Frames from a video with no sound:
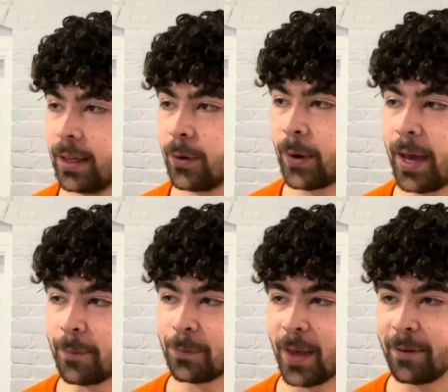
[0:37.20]
Okay,
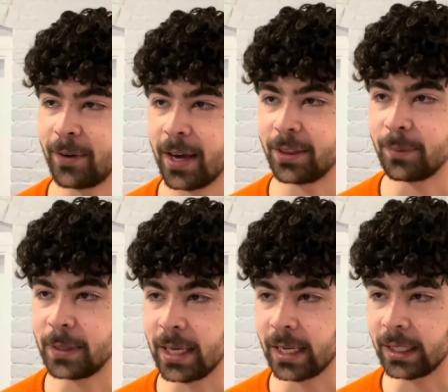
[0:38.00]
I've gotten the
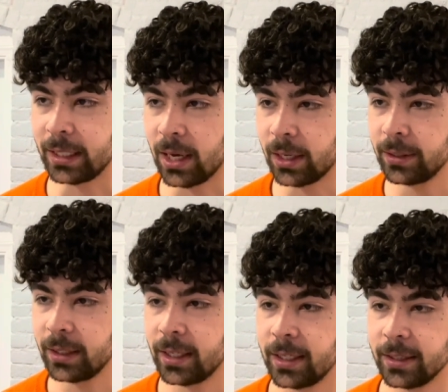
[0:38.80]
beginning done.
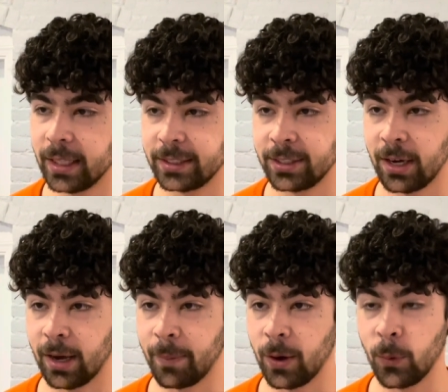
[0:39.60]
Let's talk
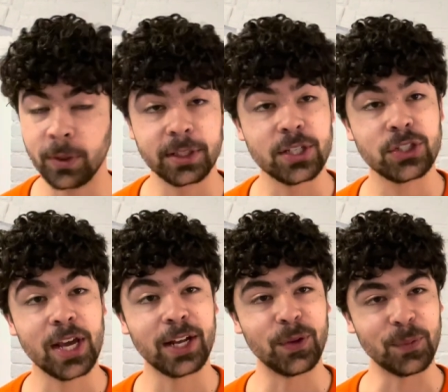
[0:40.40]
about what this
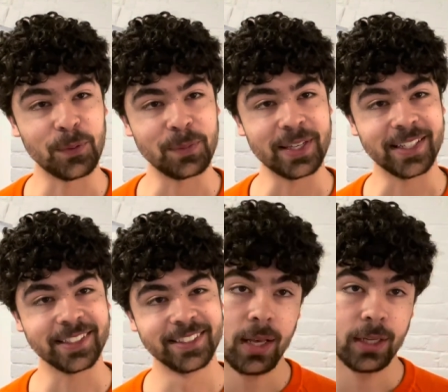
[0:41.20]
channel will be.
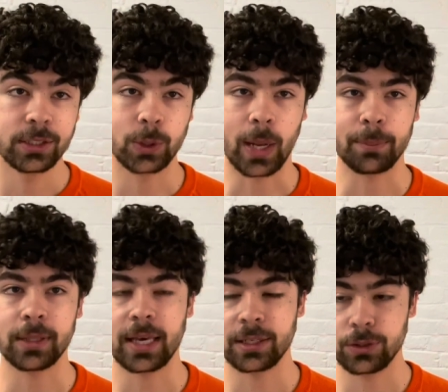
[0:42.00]
So I
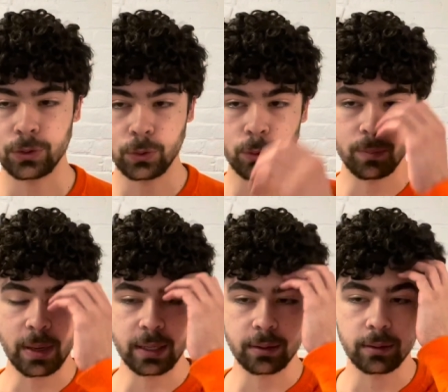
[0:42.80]
plan to
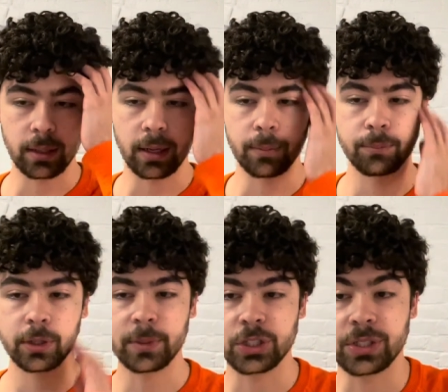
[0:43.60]
make uh, pretty
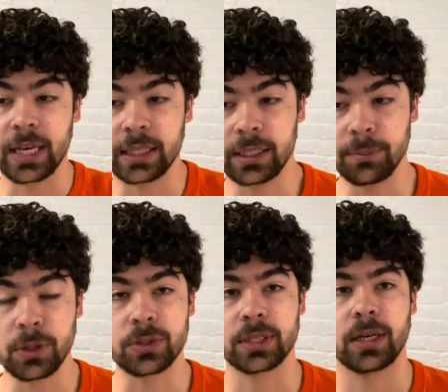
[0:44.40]
much daily
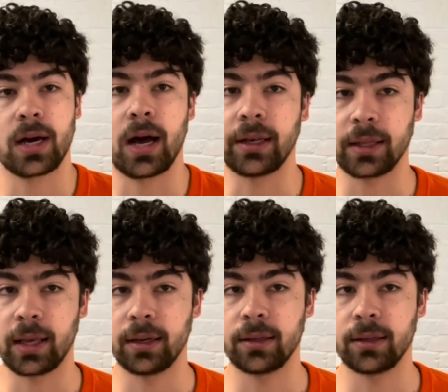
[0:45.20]
music content.